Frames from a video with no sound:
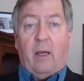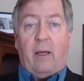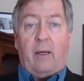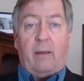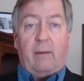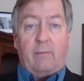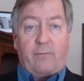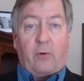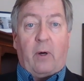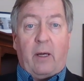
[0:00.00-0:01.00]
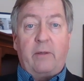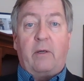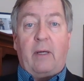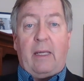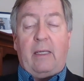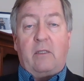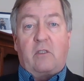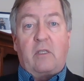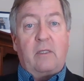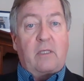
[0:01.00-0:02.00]
for under
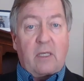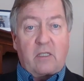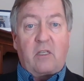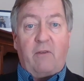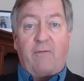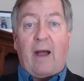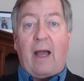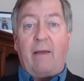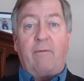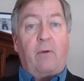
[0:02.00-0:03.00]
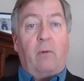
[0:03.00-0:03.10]
age 65